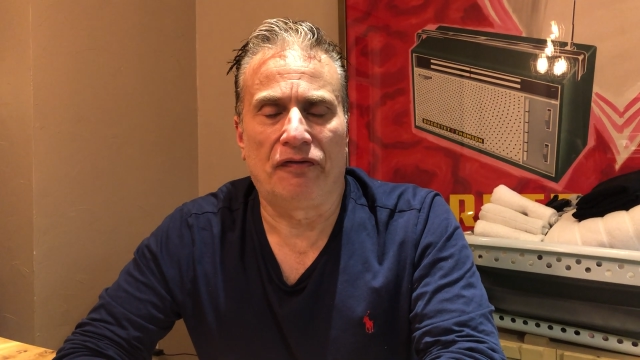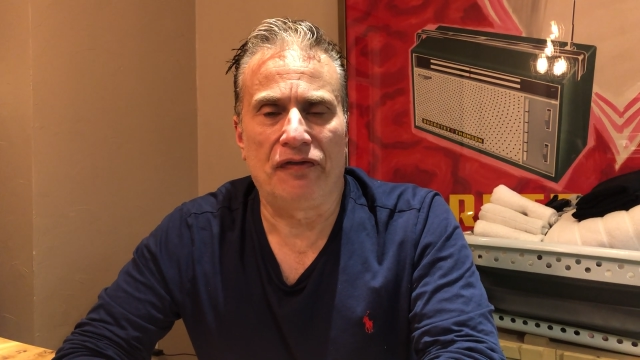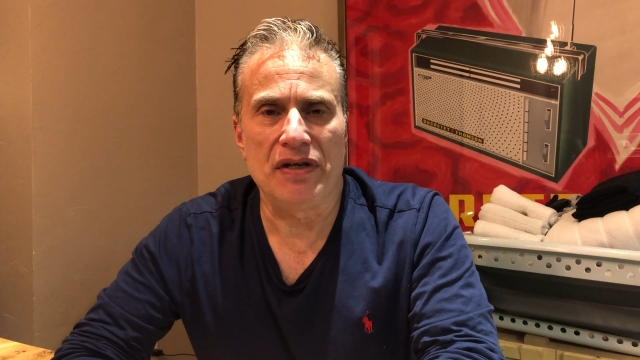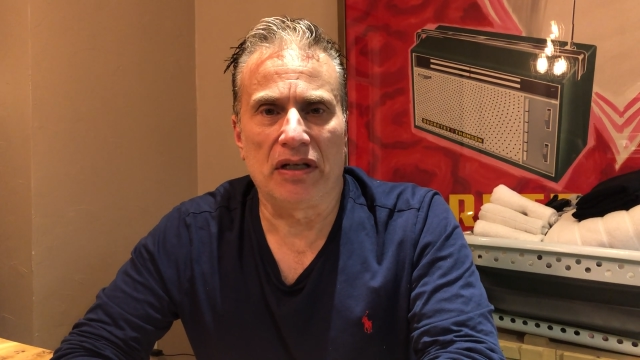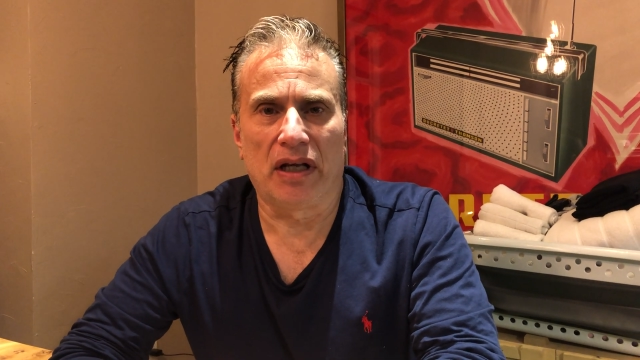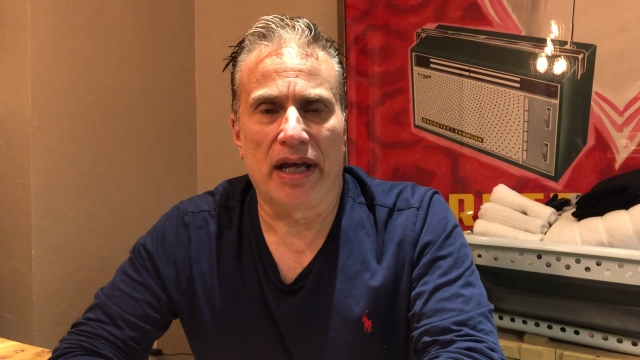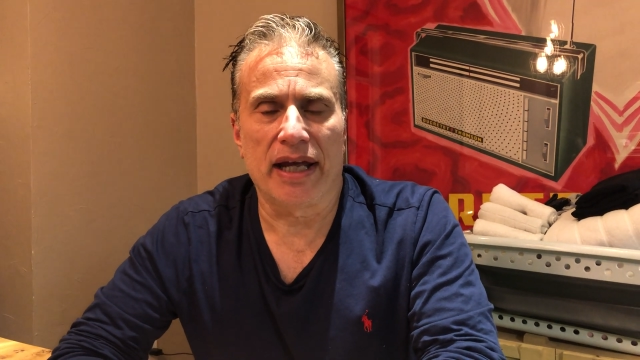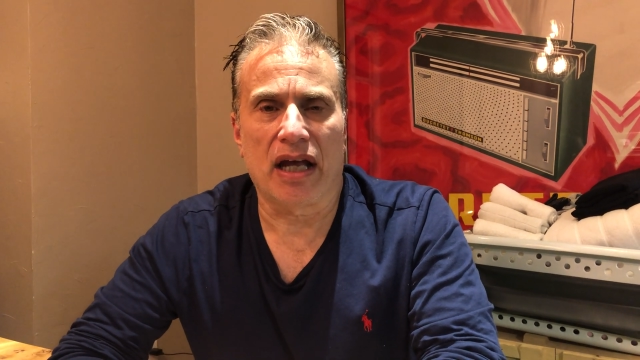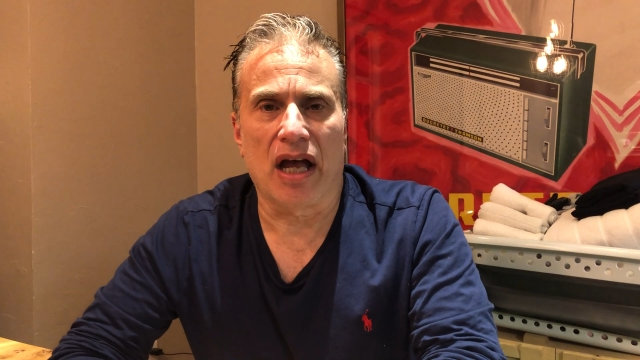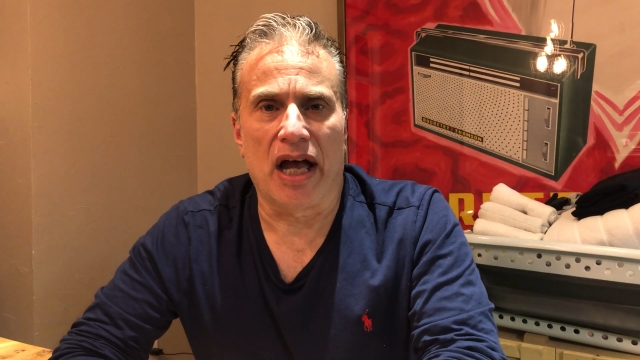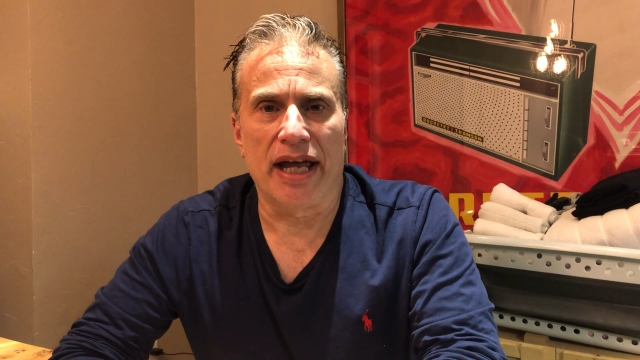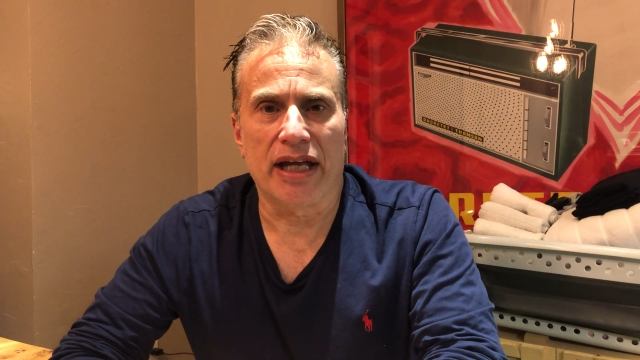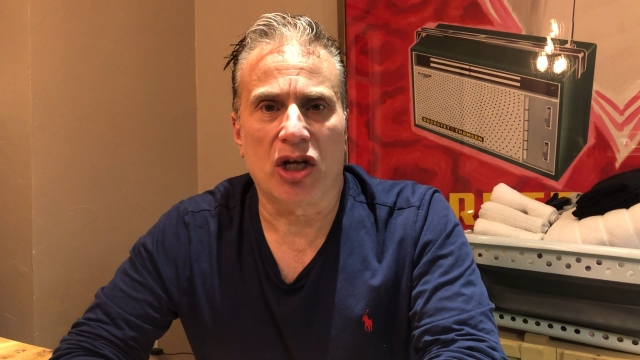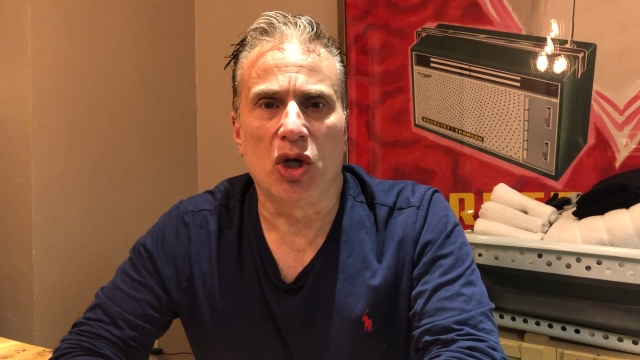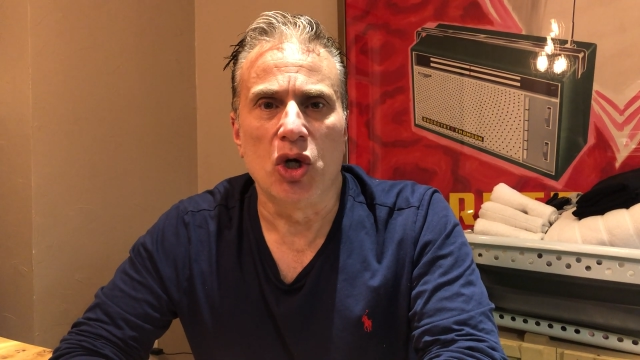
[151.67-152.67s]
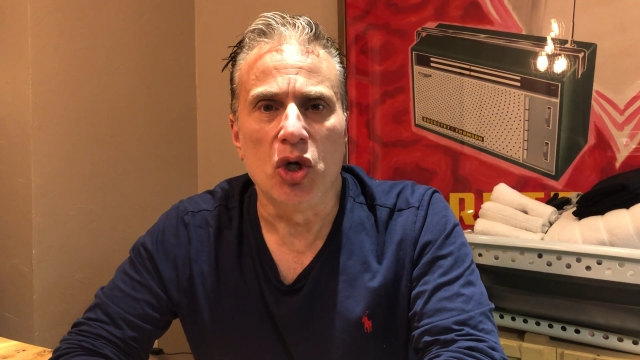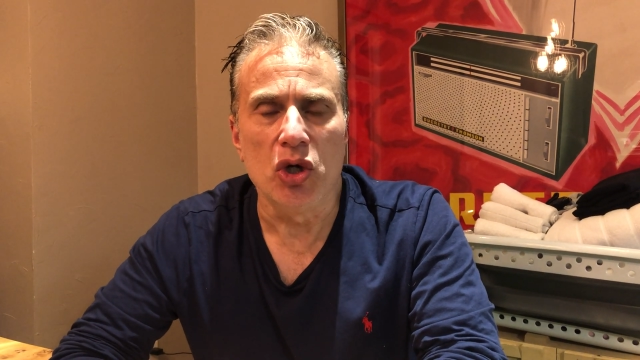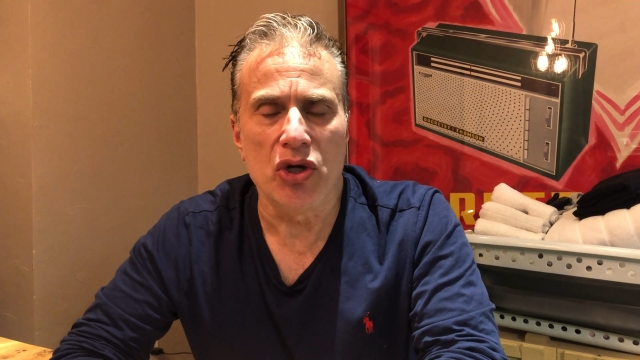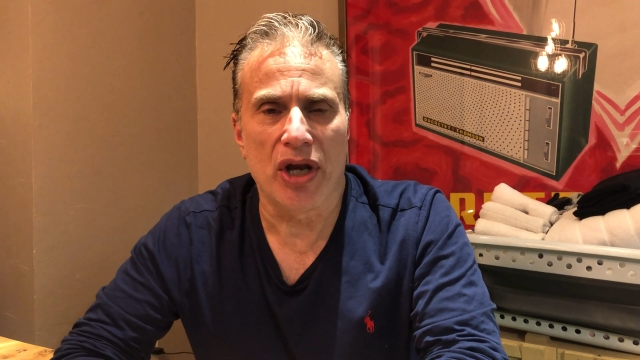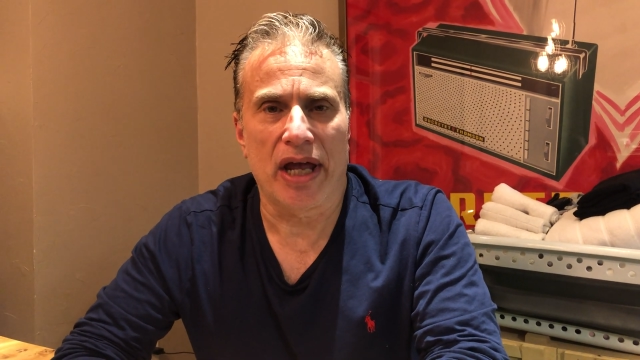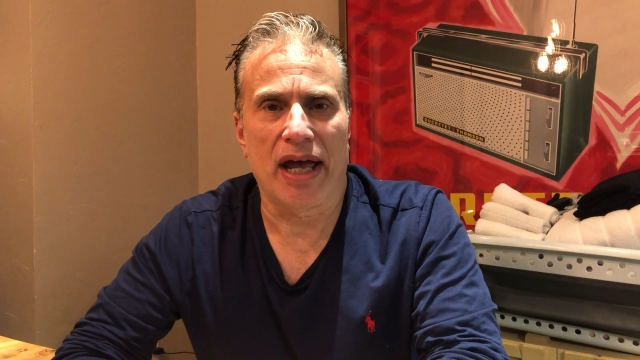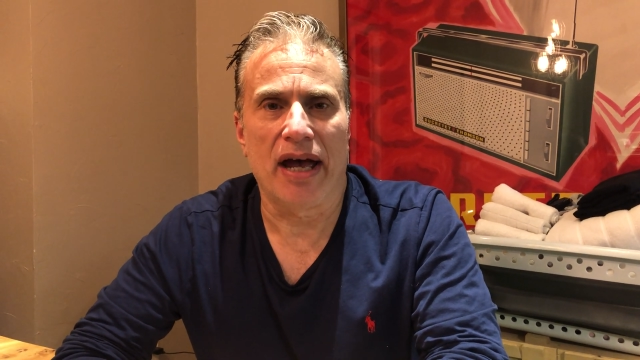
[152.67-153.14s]
feel like I
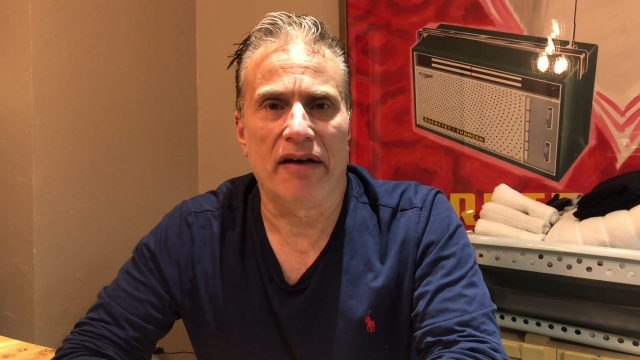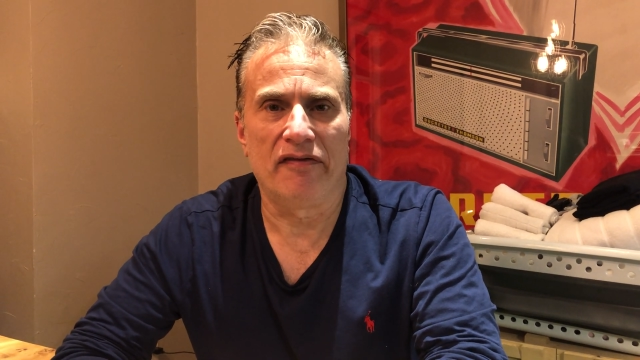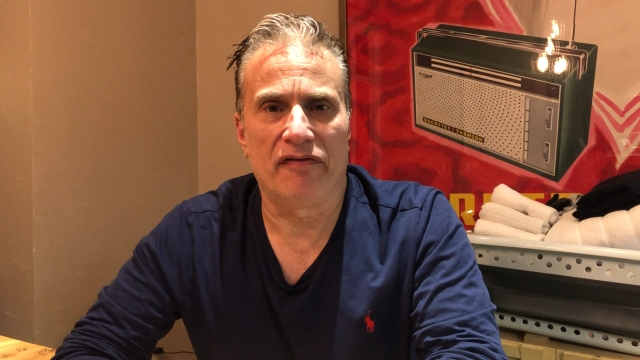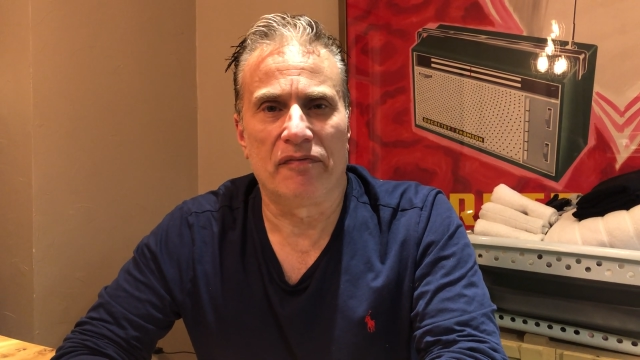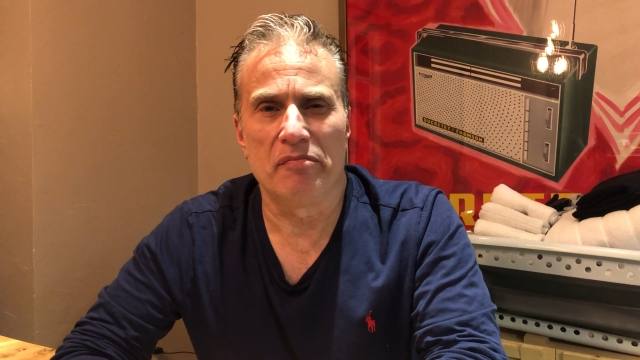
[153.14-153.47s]
could have